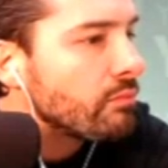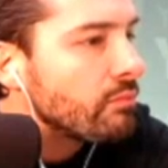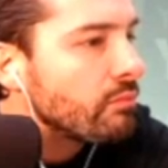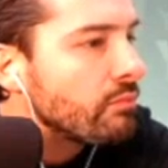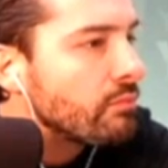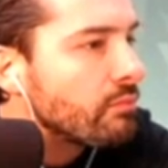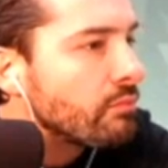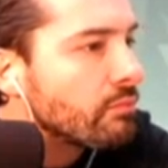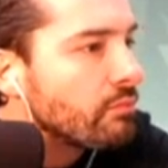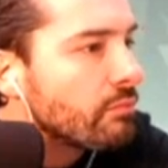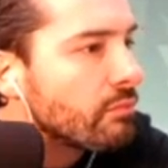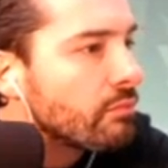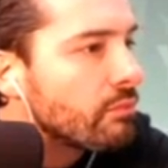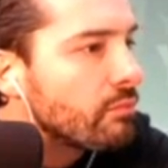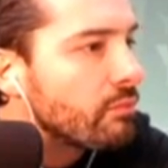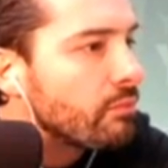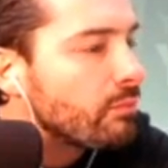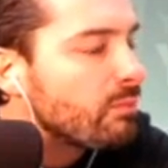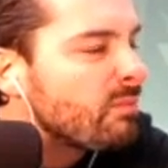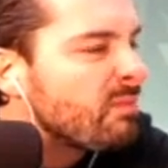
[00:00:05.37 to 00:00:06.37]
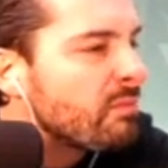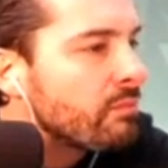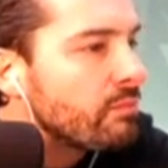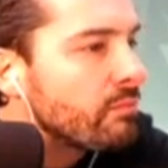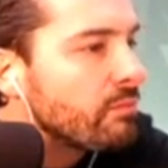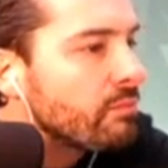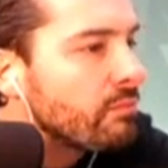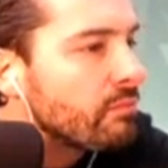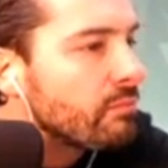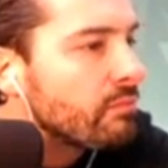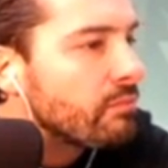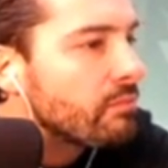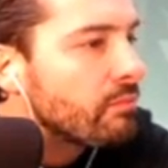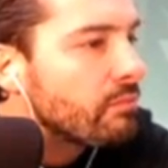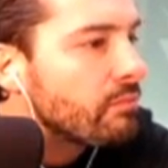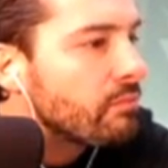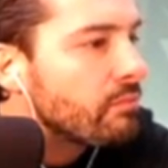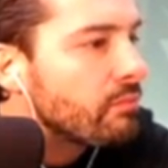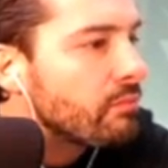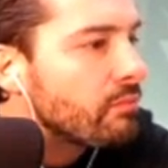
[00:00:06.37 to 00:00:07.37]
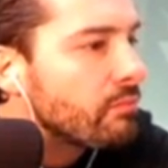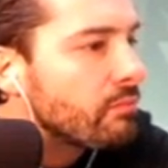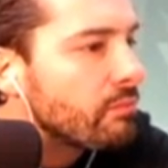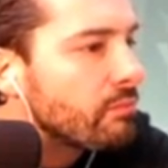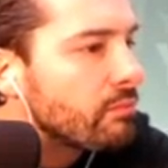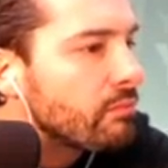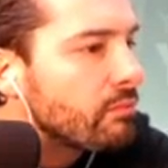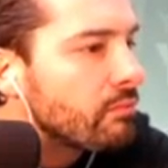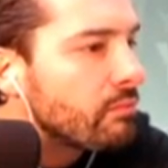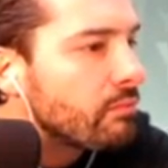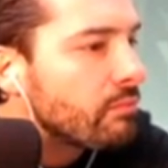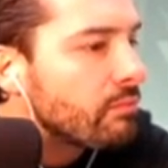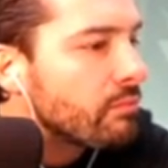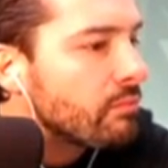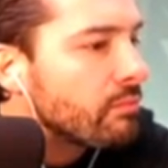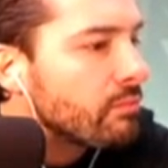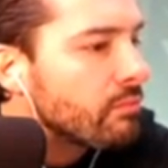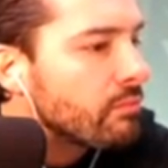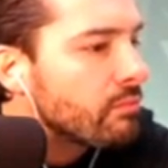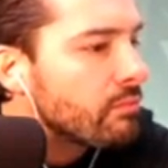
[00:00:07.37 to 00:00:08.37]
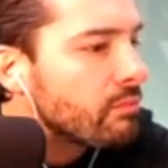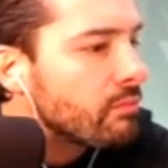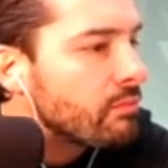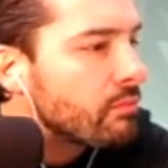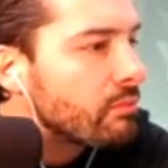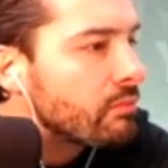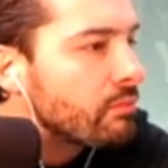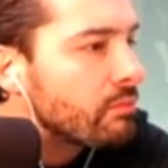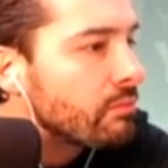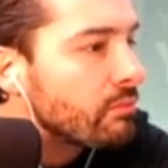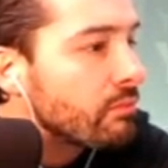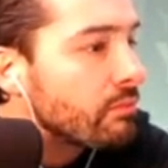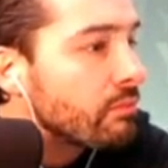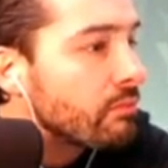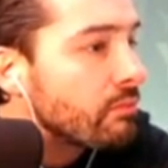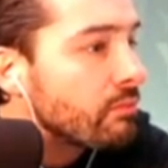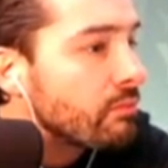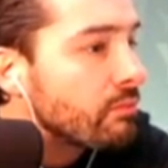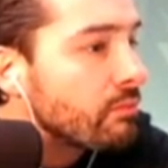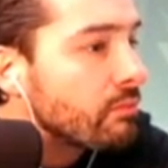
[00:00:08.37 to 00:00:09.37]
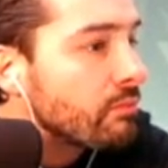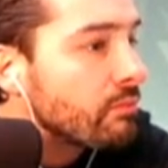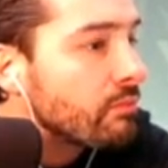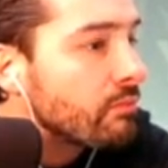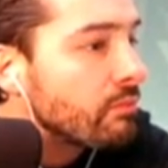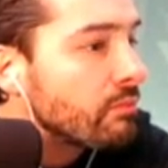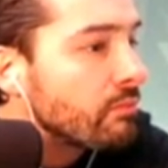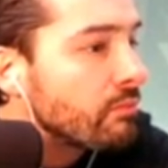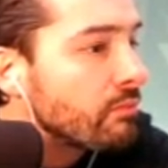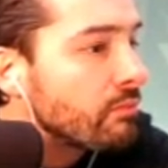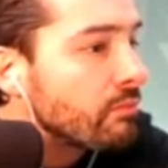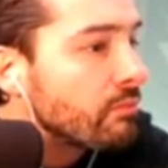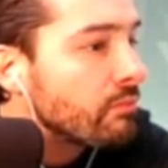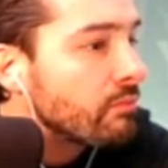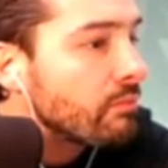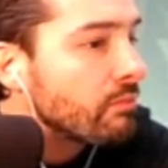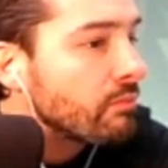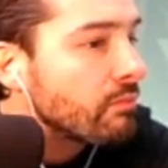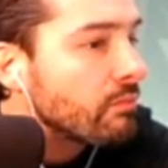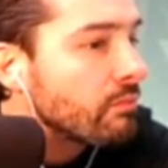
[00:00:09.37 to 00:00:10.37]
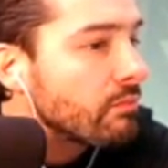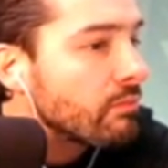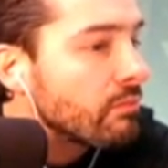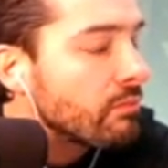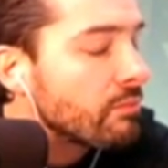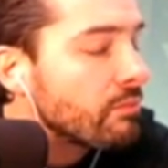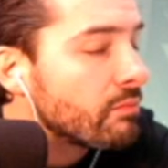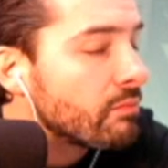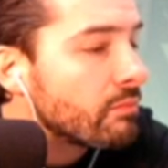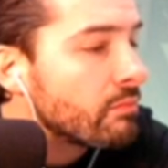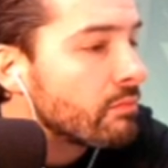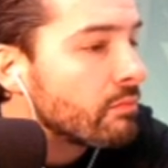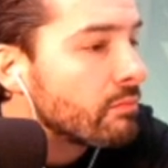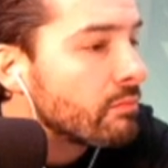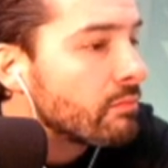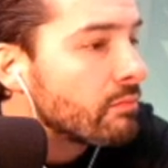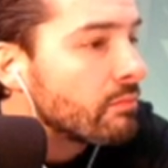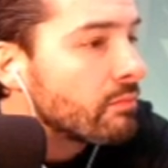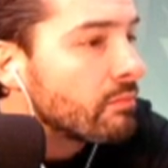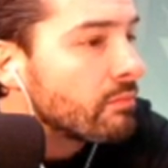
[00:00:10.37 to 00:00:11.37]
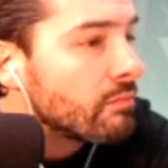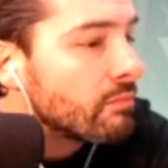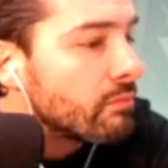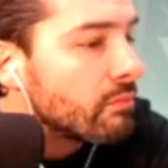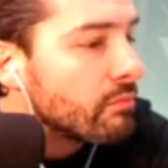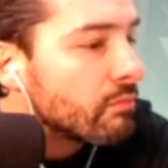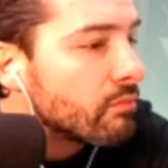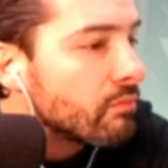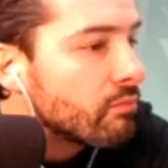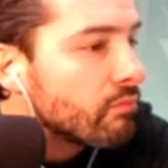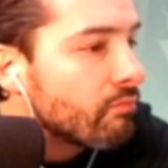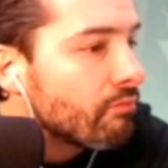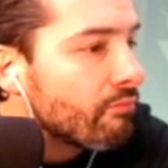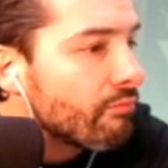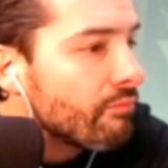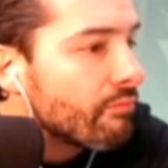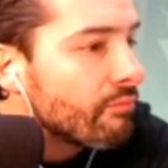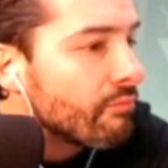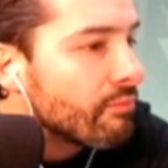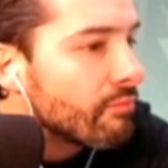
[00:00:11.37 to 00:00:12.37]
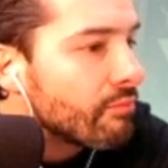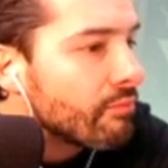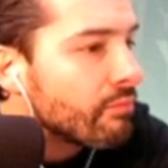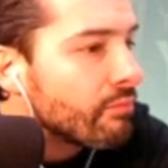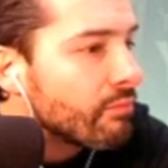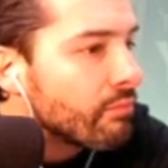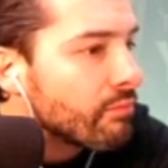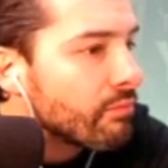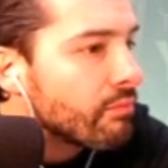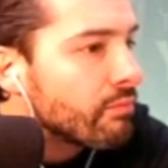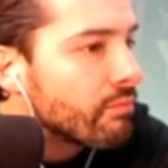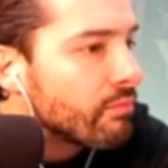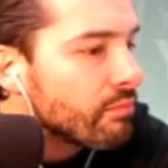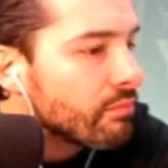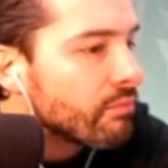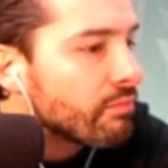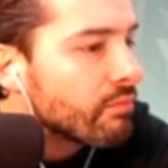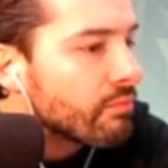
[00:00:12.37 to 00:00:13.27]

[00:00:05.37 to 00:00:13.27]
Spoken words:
(silent)